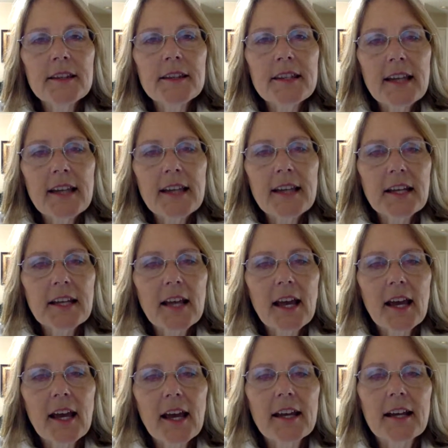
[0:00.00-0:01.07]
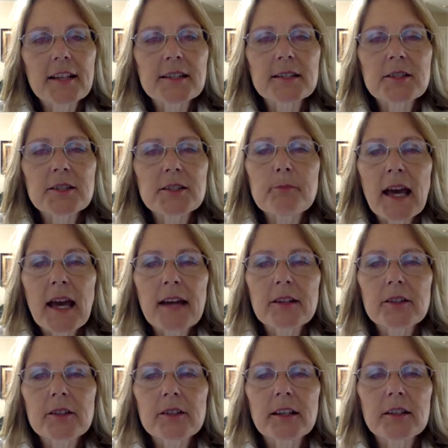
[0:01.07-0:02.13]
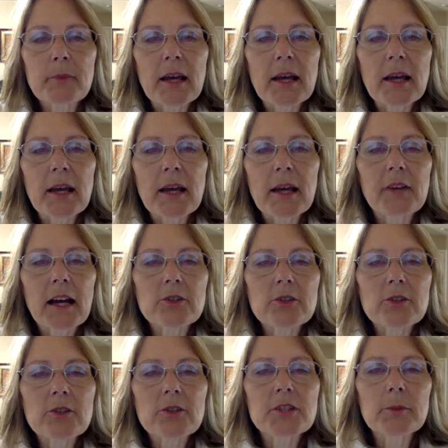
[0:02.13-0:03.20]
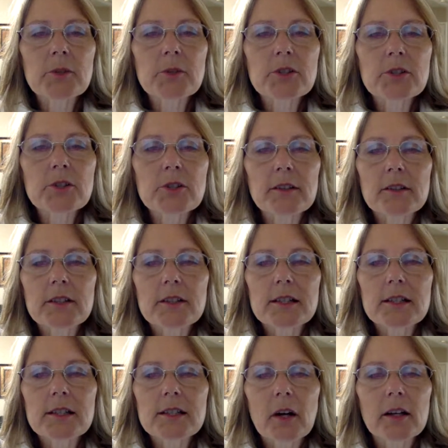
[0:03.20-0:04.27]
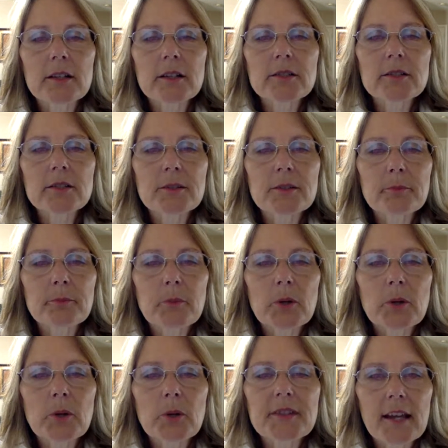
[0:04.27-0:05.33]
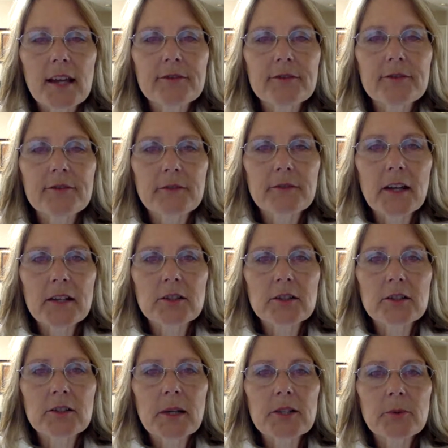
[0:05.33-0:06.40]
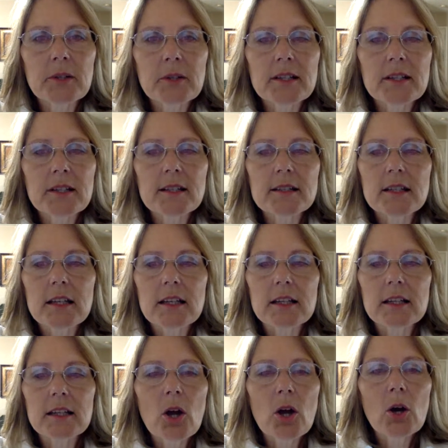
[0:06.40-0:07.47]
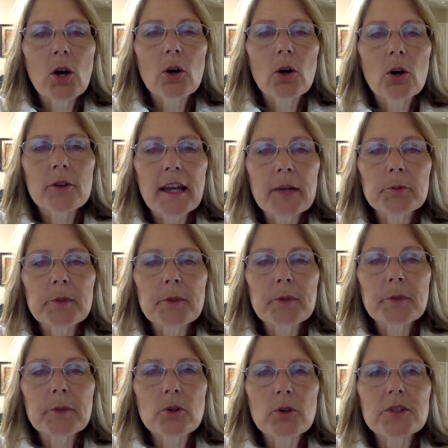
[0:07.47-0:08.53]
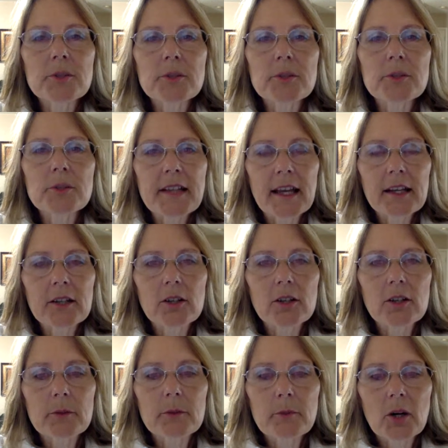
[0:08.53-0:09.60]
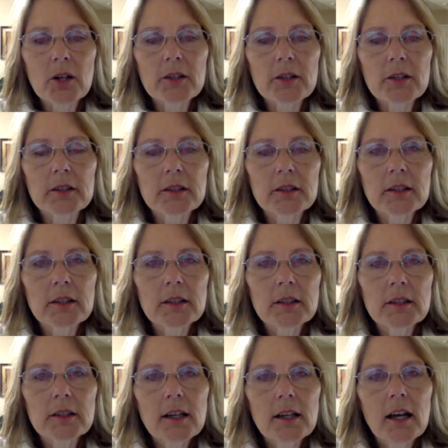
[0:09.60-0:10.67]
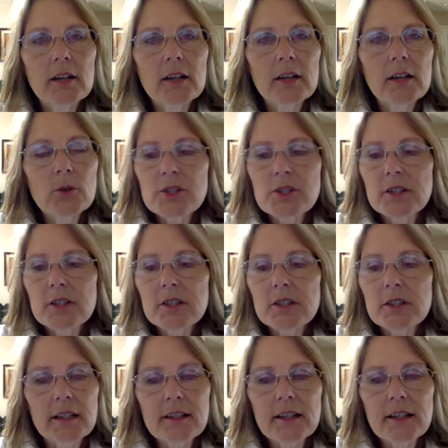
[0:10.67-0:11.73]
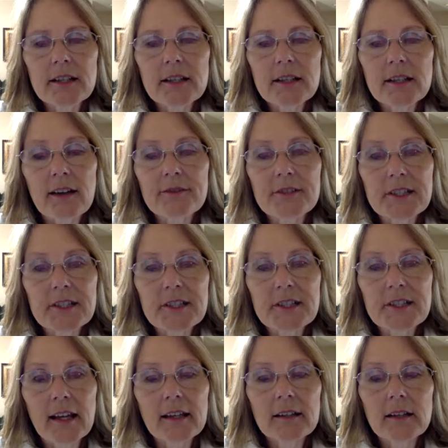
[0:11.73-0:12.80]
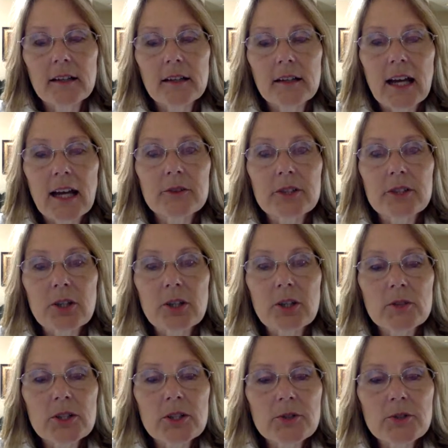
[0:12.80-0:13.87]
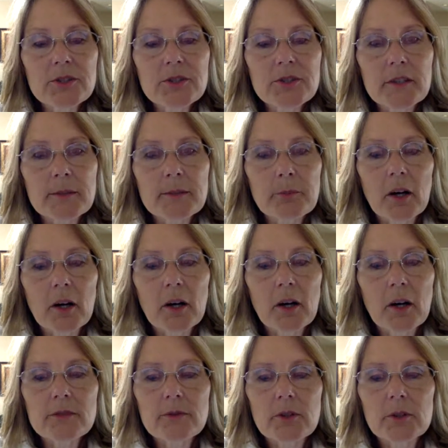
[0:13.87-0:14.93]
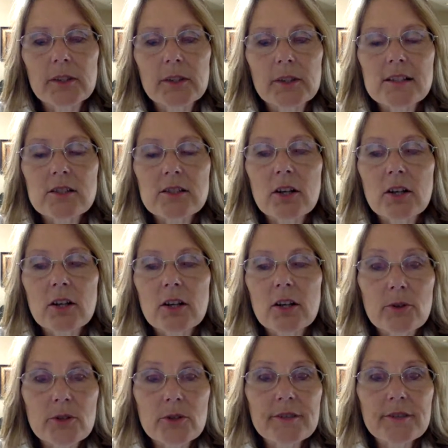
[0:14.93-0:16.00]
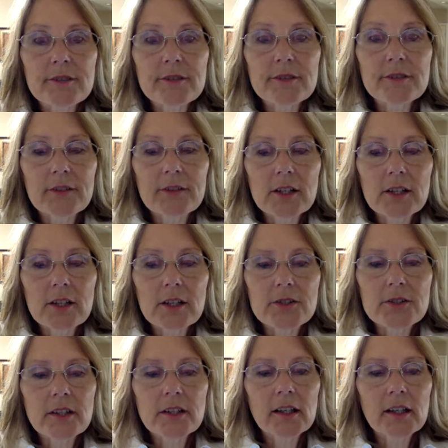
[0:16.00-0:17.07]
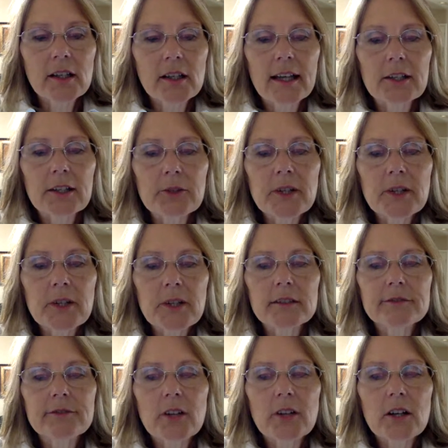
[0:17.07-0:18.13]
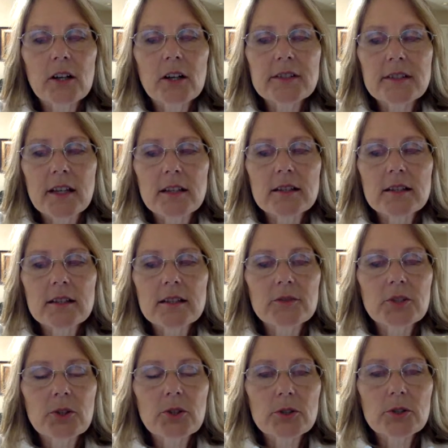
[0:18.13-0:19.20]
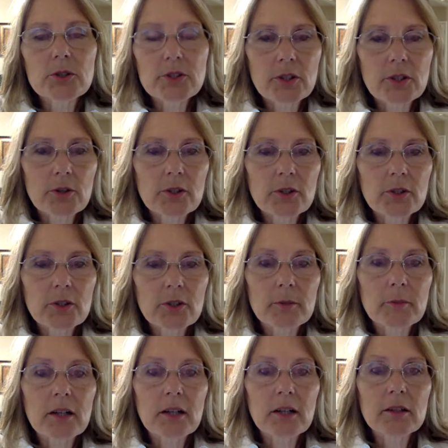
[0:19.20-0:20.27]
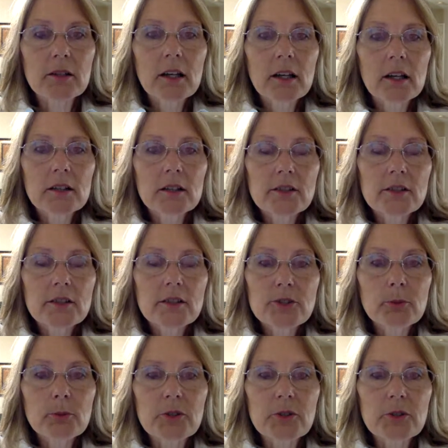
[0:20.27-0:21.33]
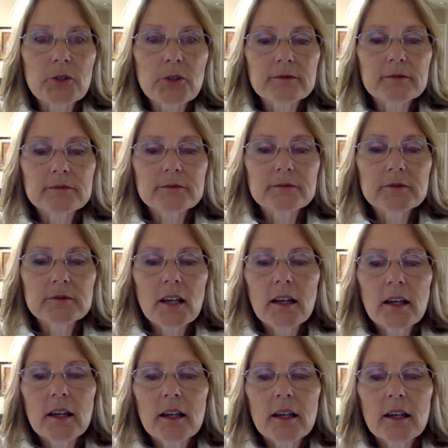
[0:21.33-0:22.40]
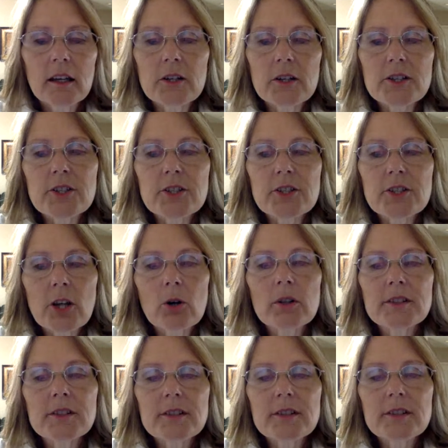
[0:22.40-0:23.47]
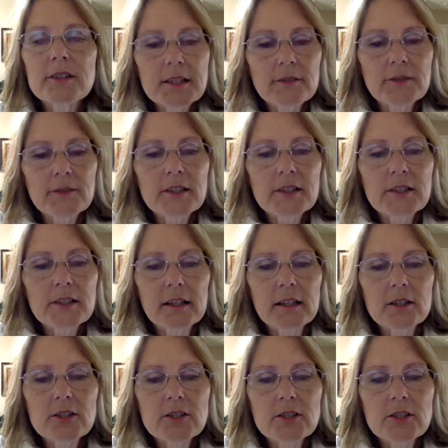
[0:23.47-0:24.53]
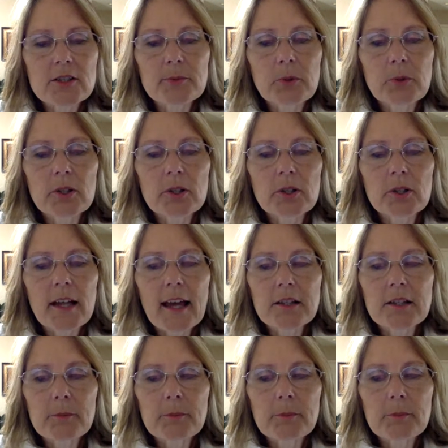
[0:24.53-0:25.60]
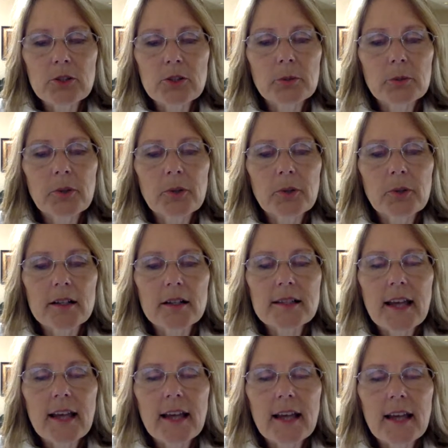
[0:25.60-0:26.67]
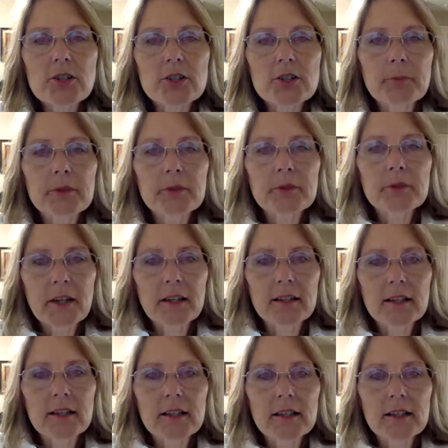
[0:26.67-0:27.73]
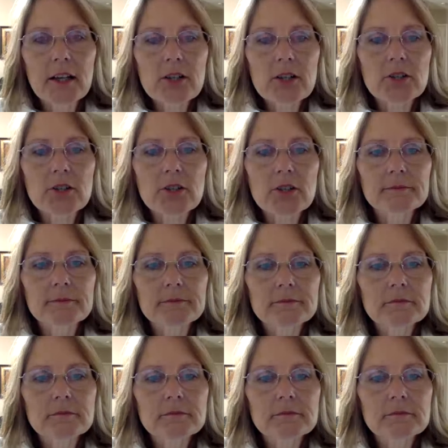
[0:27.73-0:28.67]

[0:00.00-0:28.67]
The FDA has demanded that manufacturers demonstrate that these products are both safe and effective by 2016, or they will be forced to be taken off the market. Unfortunately, the FDA allowed the overuse of these products for the last 35 years and created a false sense of security among consumers. There is no scientific data to support antibacterial products actually prevent infection.